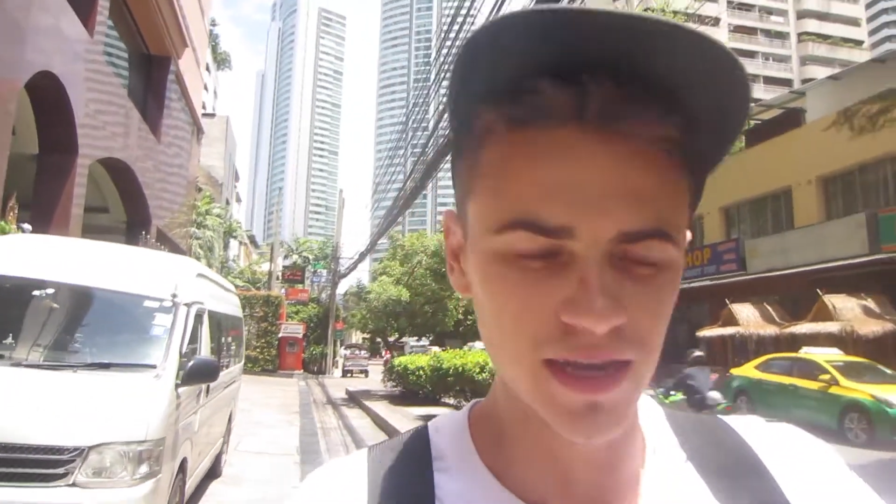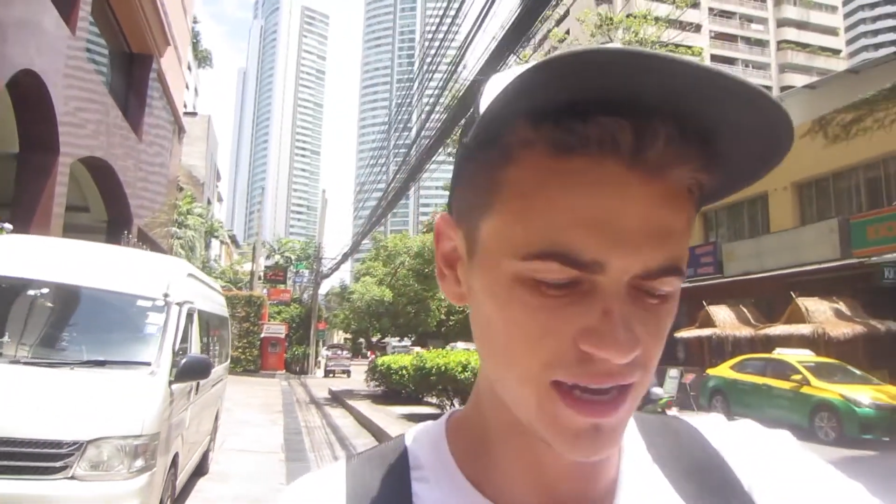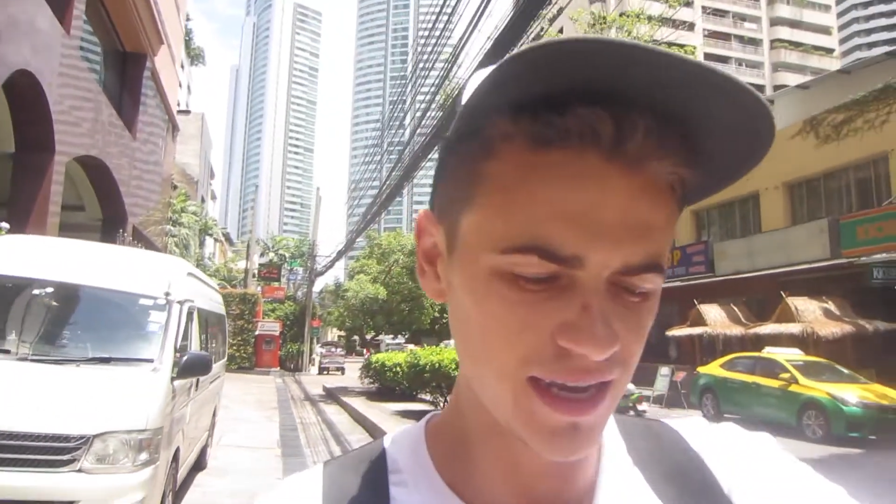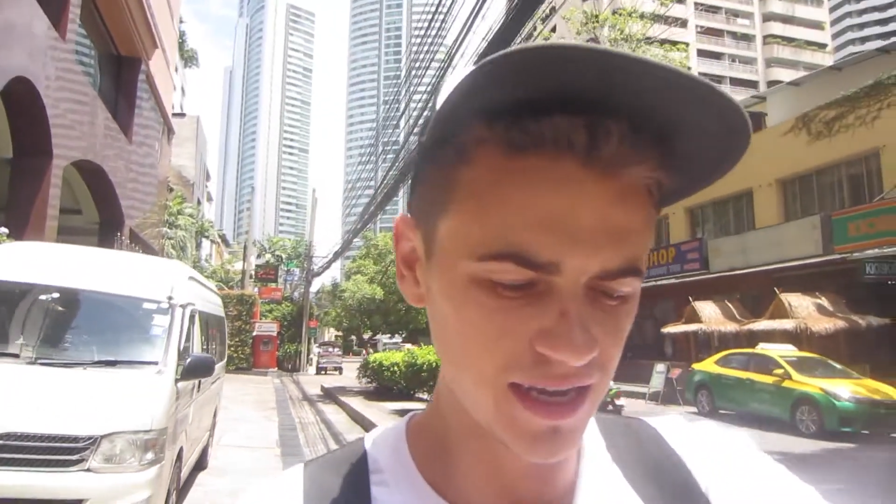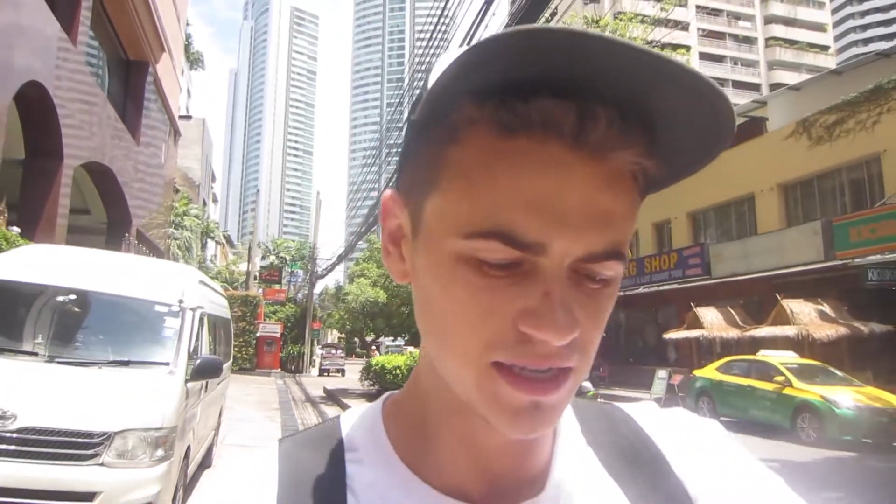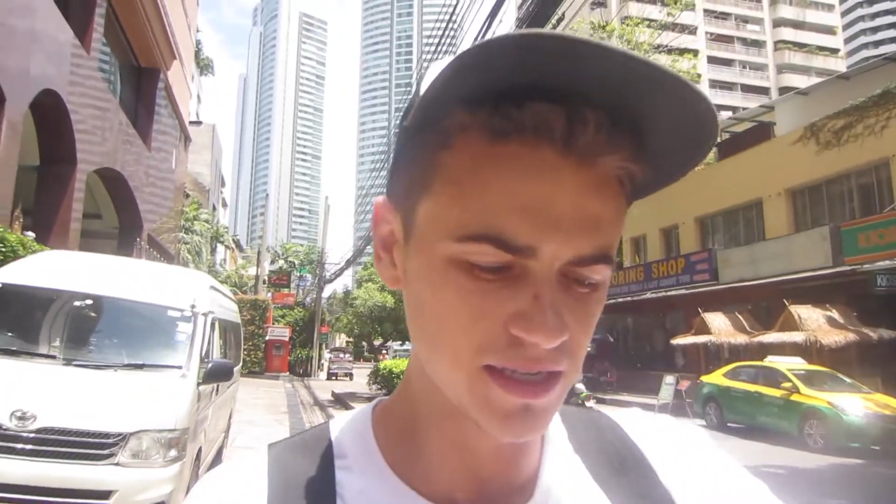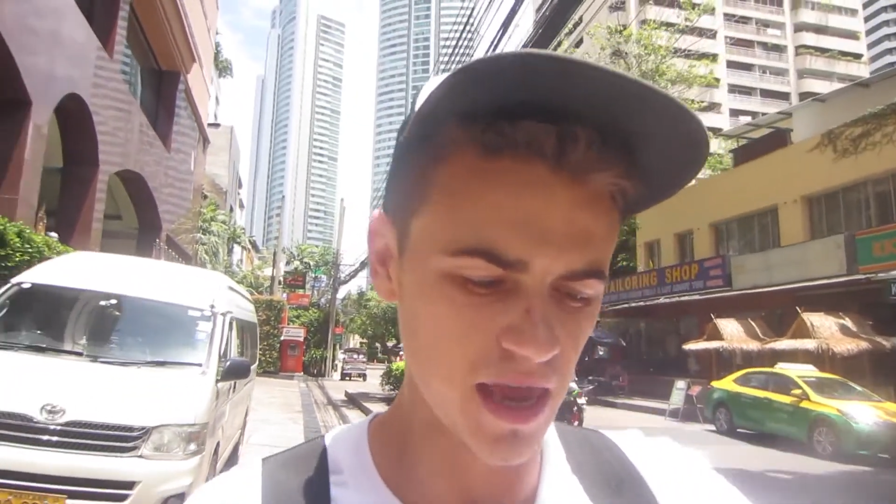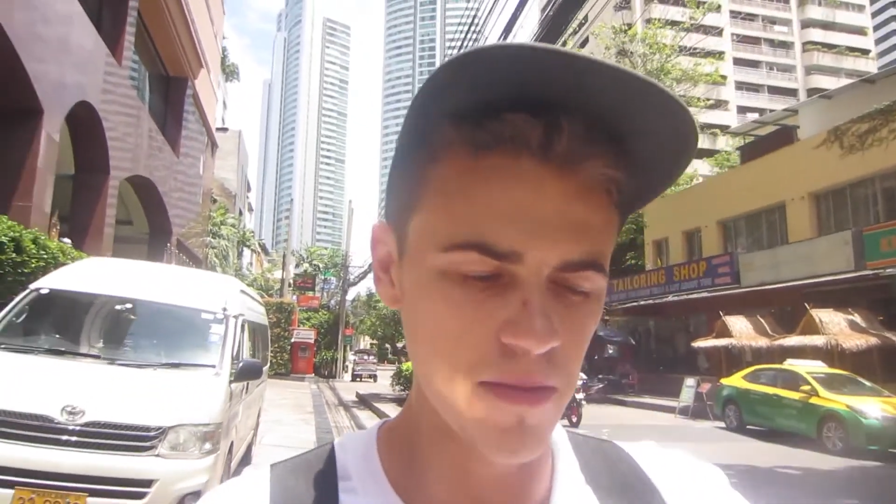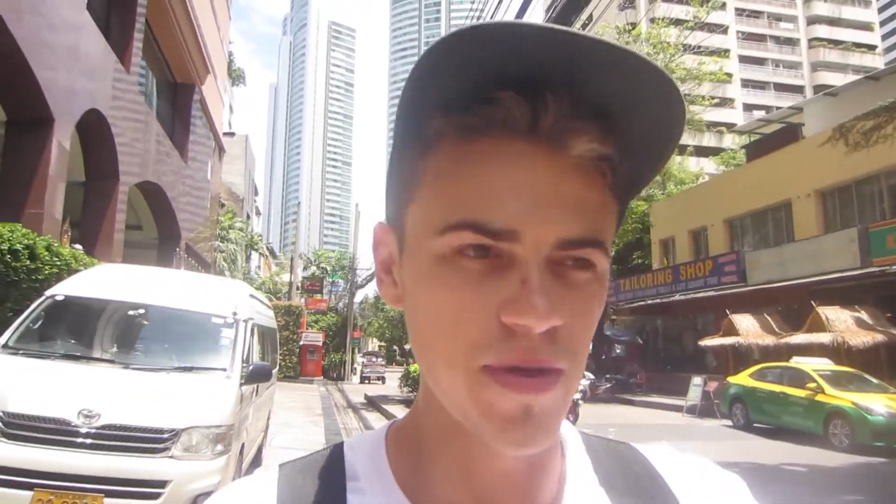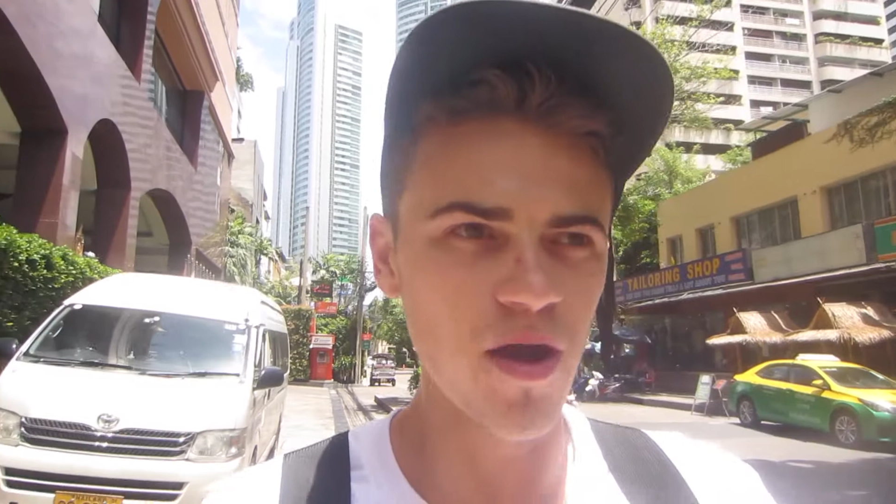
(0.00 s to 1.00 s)
It is
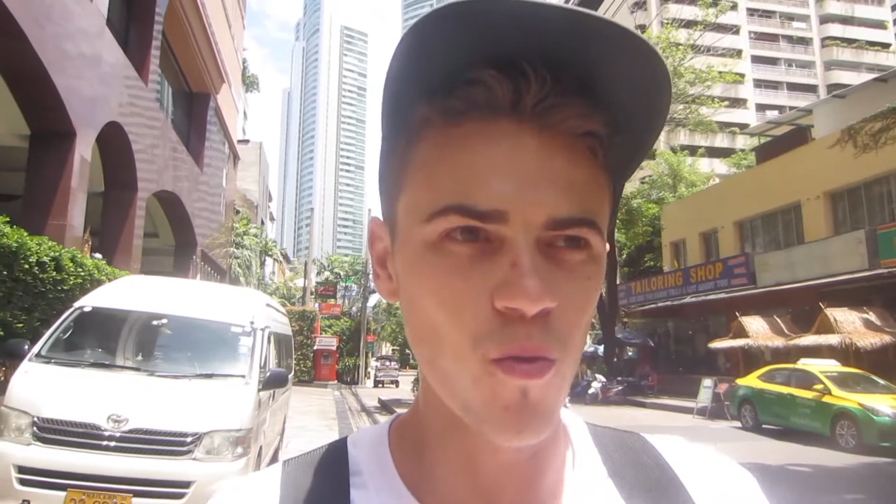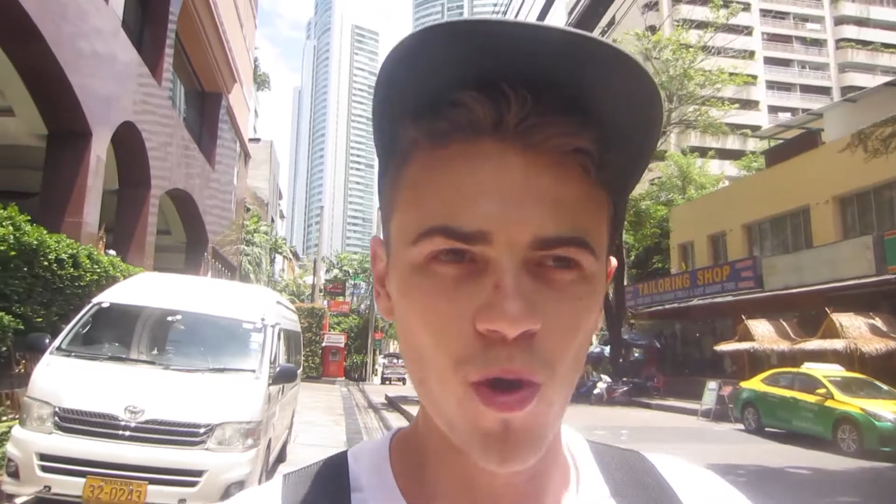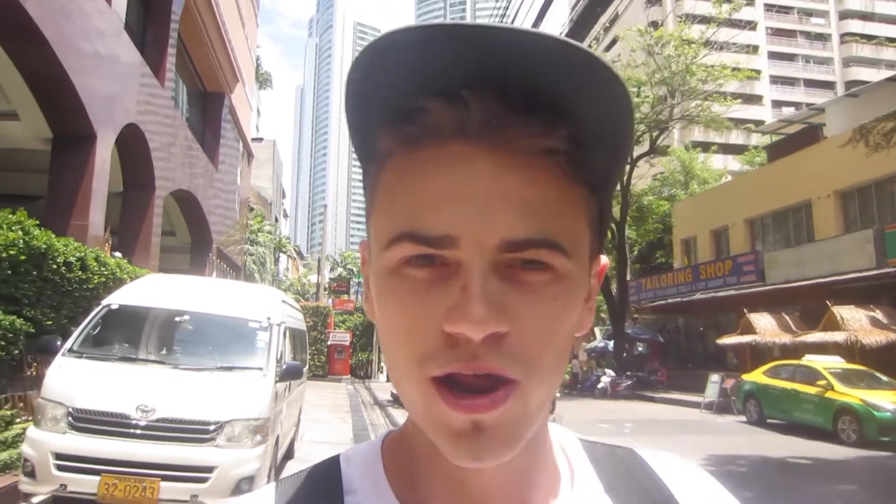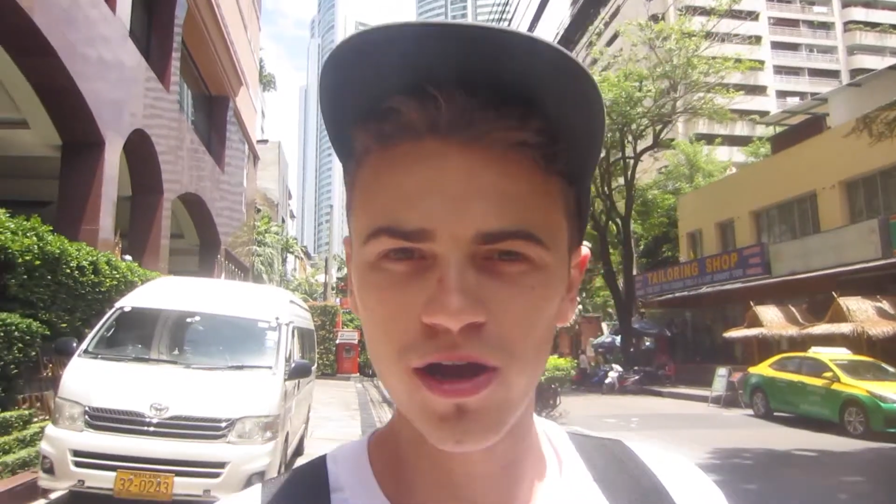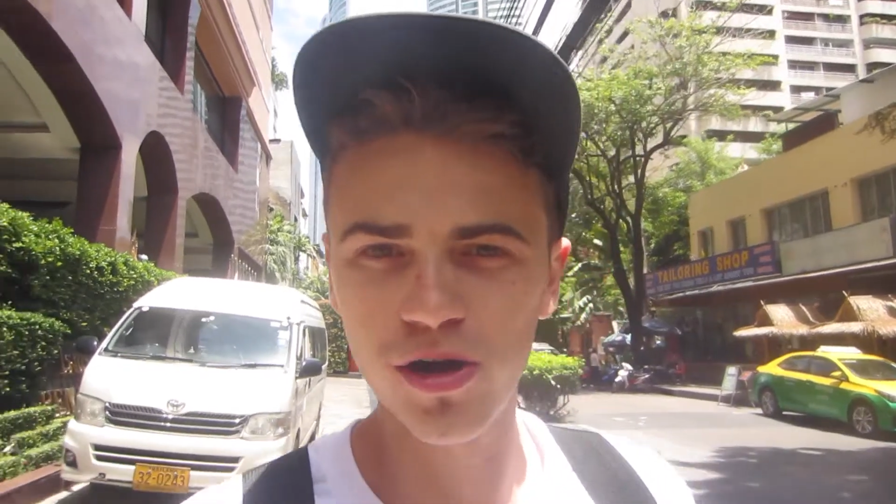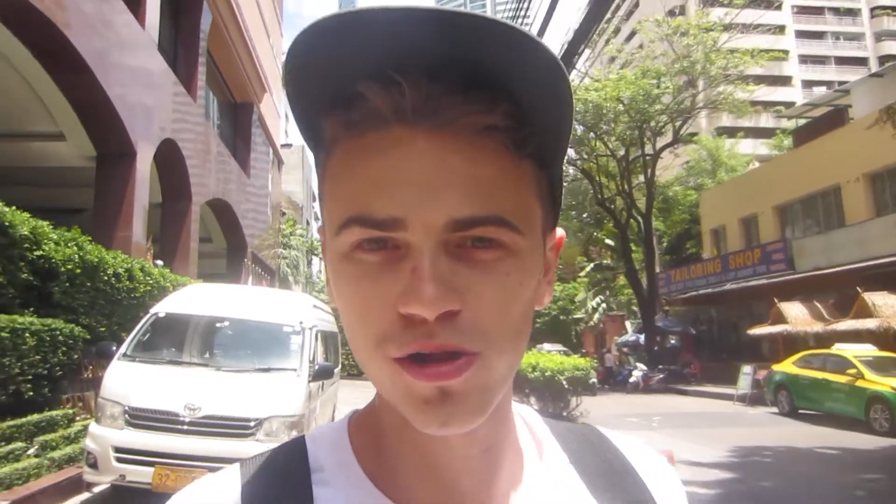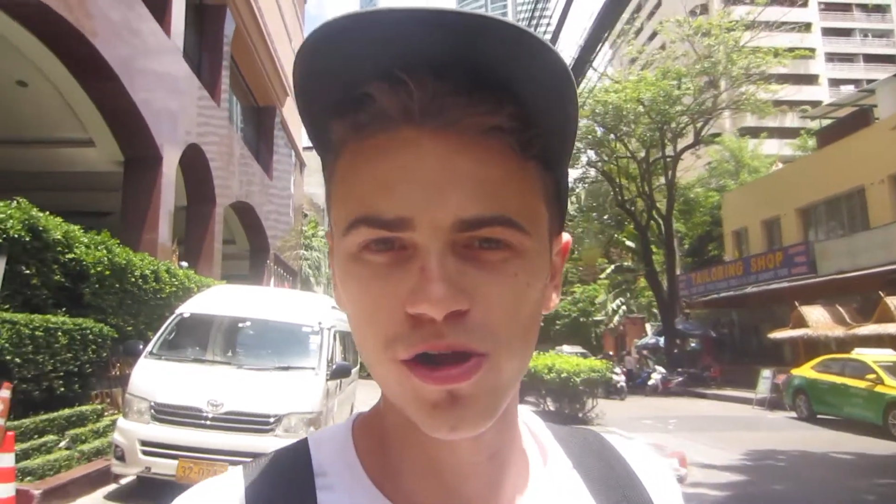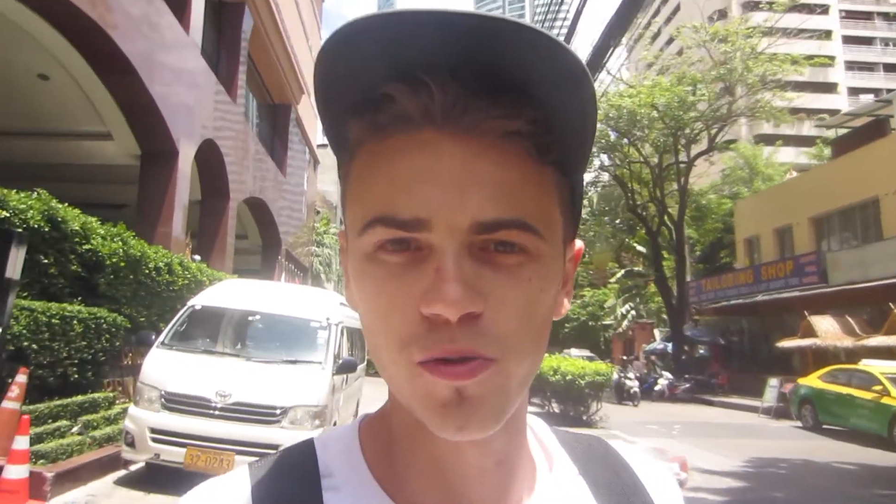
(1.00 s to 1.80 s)
about 1 o'clock.